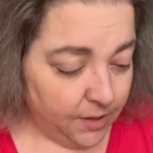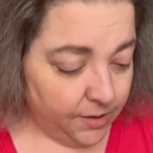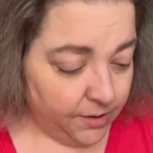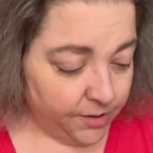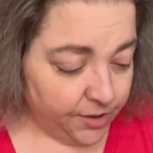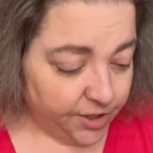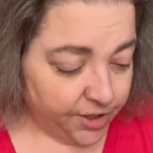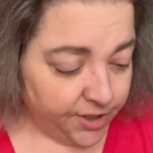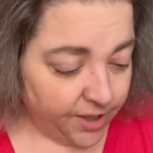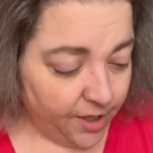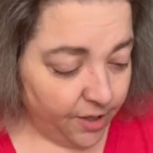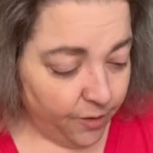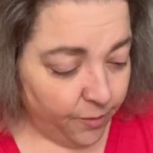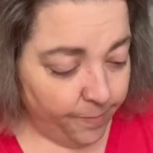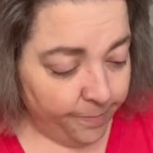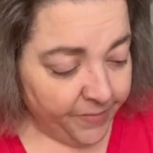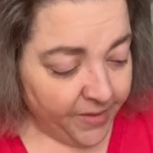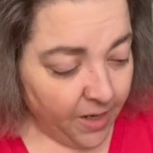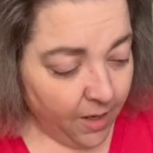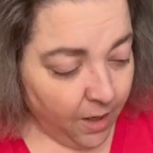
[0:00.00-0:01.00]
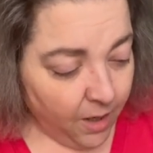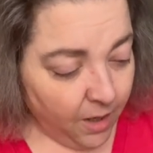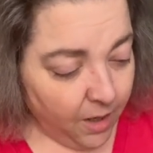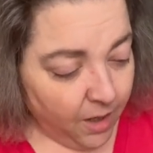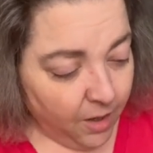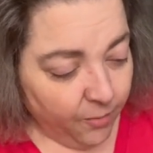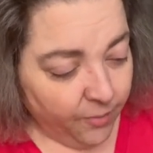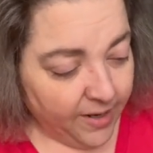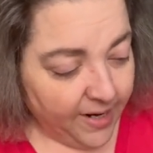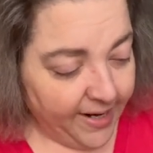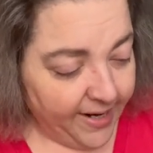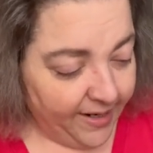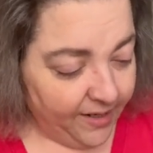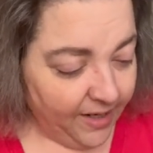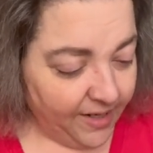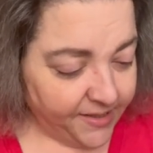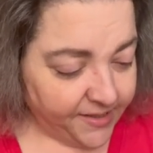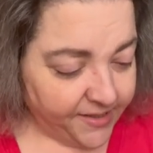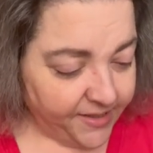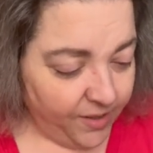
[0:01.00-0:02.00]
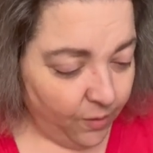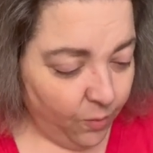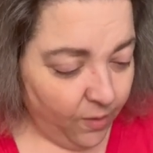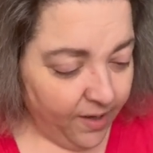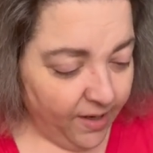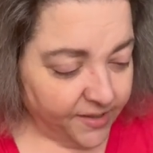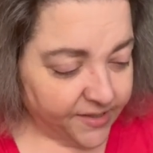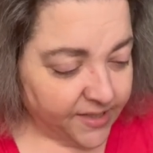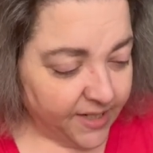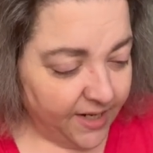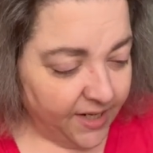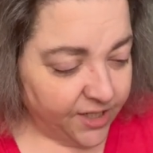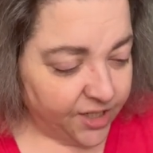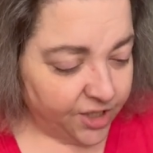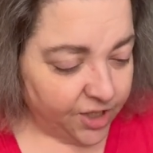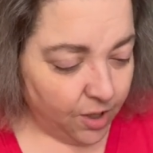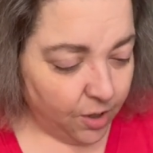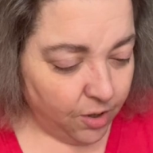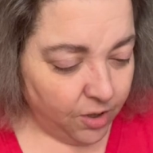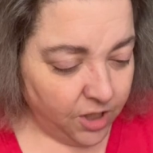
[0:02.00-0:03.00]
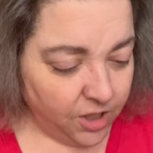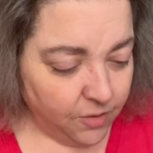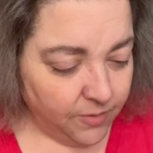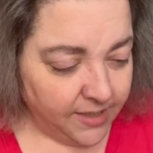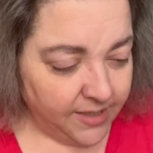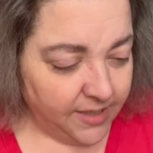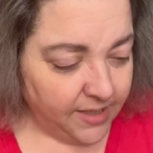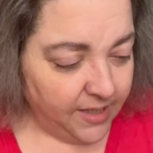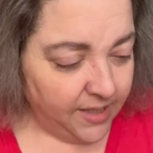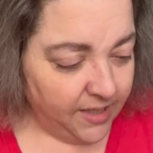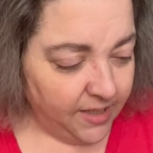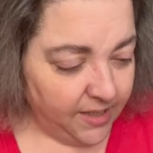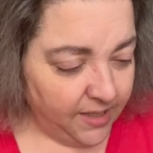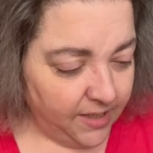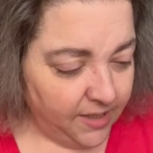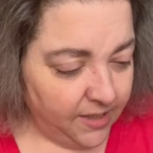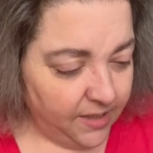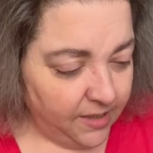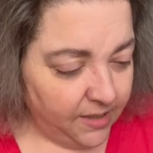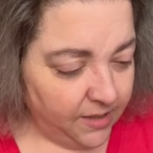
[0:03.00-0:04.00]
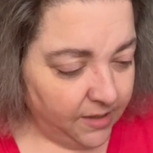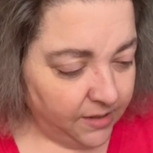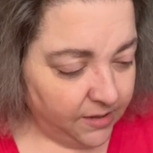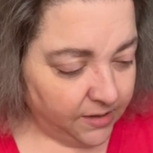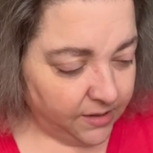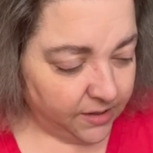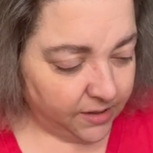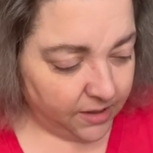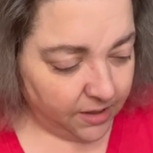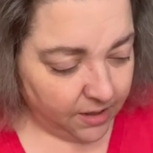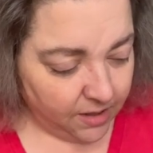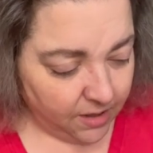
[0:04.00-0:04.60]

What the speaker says: So, all right. Let's see. What else can I show you in these?